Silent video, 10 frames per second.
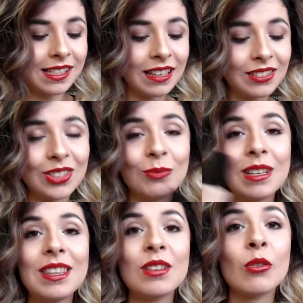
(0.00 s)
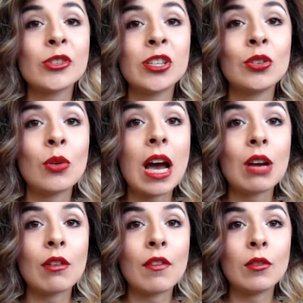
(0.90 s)
got to be the Koh Gen Do
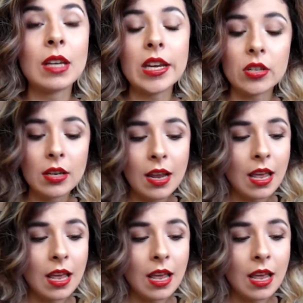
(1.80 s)
Aqua Foundation.